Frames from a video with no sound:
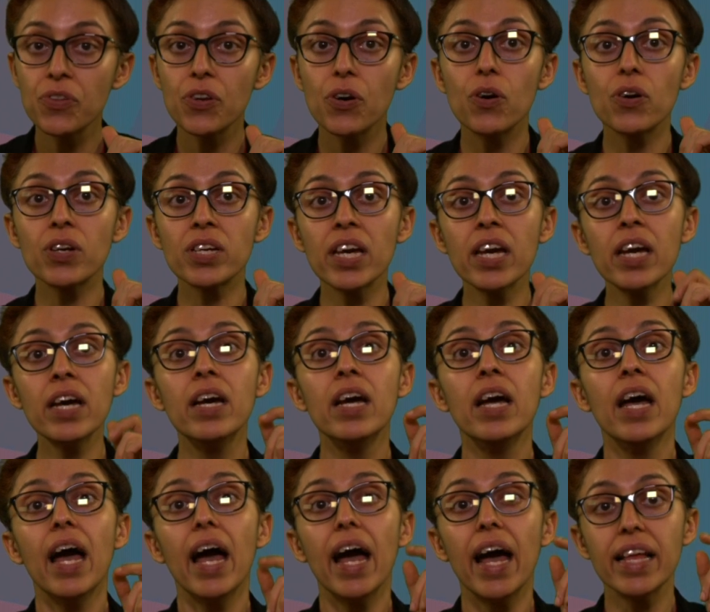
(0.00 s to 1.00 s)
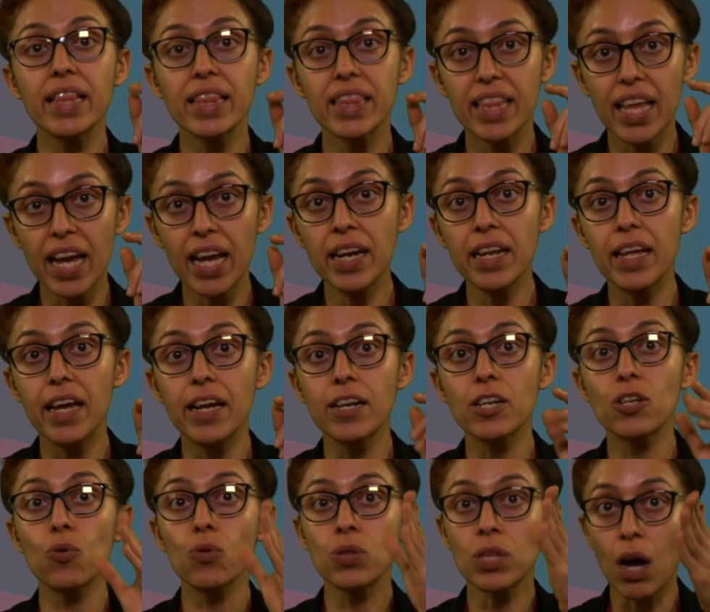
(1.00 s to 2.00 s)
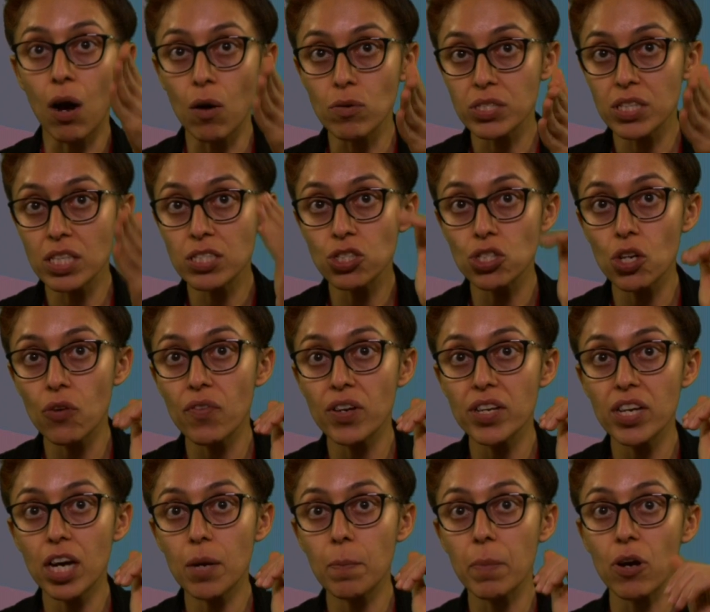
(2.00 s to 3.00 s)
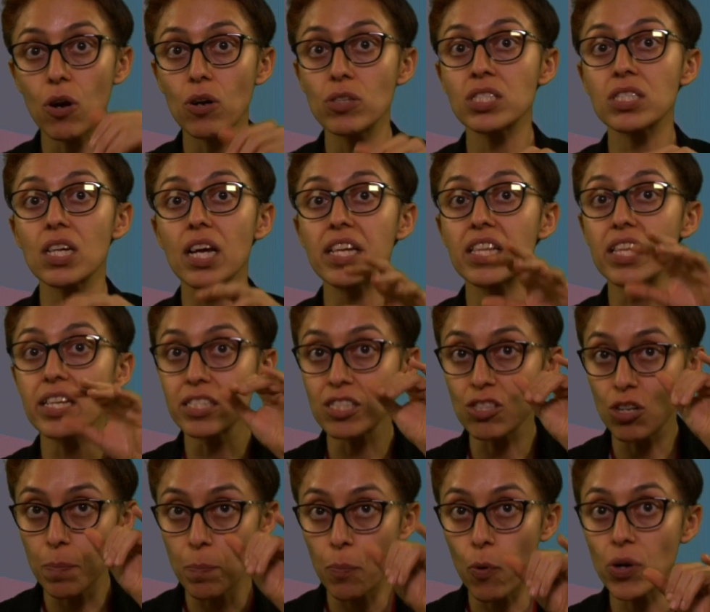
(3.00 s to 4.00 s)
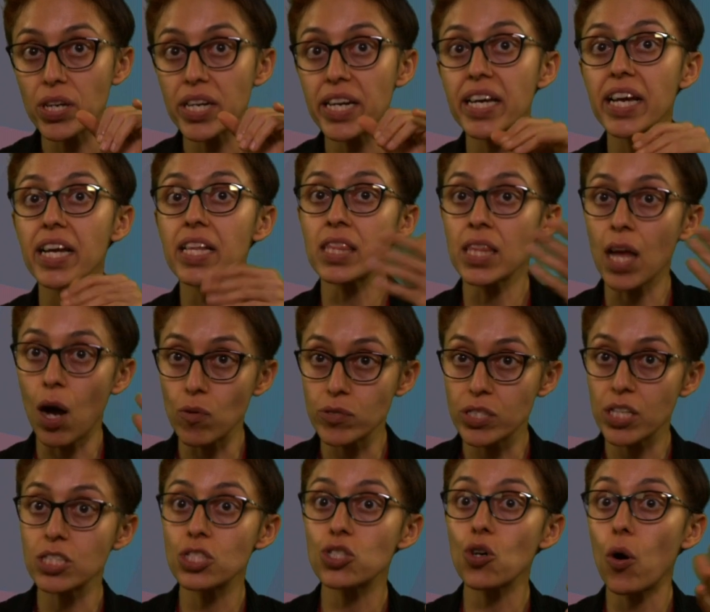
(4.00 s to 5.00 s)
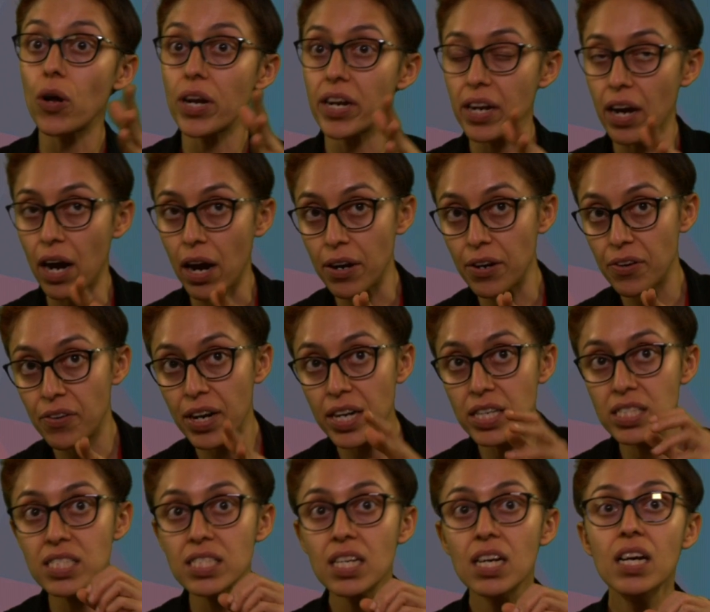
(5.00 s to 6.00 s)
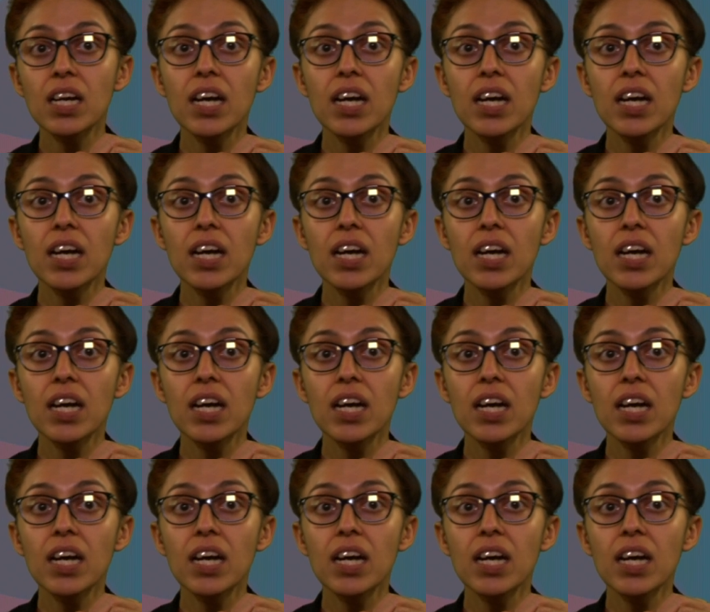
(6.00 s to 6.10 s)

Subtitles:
Okay, and then into thousands over here, because it is reported in thousands or in hundreds,